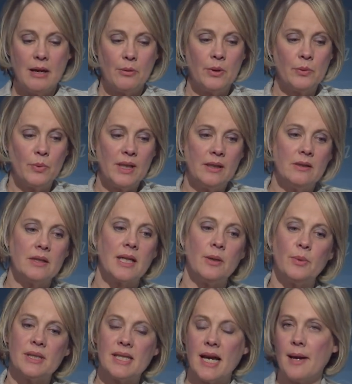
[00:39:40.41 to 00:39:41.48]
When we look at
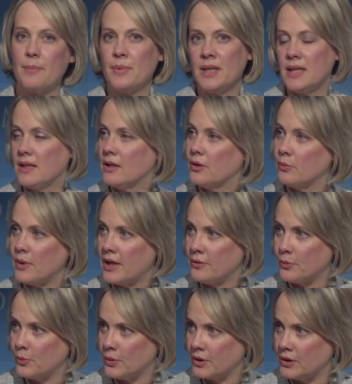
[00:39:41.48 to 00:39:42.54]
what's happening around
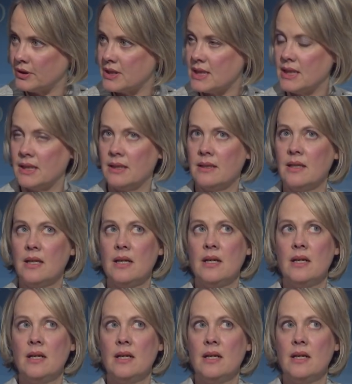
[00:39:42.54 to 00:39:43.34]
the world in